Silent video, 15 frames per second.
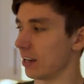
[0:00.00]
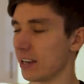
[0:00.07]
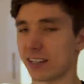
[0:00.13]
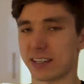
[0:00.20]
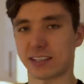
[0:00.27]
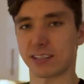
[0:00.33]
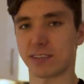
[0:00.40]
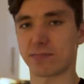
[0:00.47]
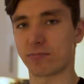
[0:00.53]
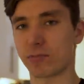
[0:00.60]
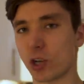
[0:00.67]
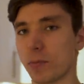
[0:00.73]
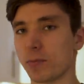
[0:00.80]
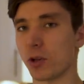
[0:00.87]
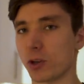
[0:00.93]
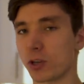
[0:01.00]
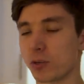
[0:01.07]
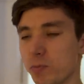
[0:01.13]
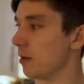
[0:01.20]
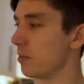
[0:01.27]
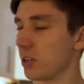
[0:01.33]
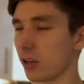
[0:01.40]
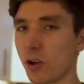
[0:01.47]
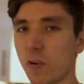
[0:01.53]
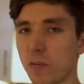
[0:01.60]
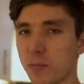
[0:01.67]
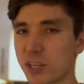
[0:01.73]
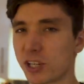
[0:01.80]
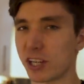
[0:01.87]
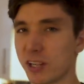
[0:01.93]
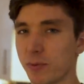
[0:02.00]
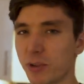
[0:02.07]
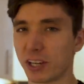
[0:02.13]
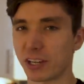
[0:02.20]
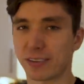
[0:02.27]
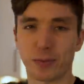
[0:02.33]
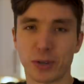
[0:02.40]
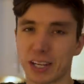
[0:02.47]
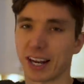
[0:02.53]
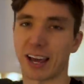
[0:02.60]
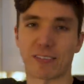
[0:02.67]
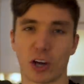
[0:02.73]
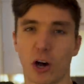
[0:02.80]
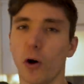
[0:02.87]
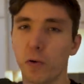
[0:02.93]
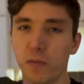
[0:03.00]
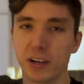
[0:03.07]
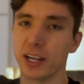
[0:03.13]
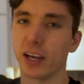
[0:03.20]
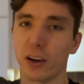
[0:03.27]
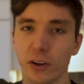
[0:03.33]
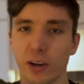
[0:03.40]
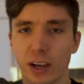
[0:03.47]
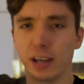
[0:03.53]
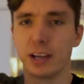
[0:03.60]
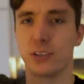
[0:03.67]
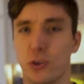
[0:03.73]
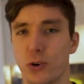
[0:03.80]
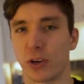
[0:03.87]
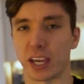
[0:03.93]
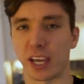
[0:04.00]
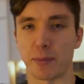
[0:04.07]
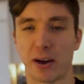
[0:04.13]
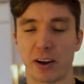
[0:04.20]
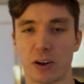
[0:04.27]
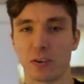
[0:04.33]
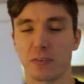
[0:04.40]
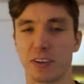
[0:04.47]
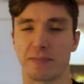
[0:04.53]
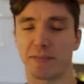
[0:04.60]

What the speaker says: it's top notch. But the coffee machine, we could have a whole video talking about coffee.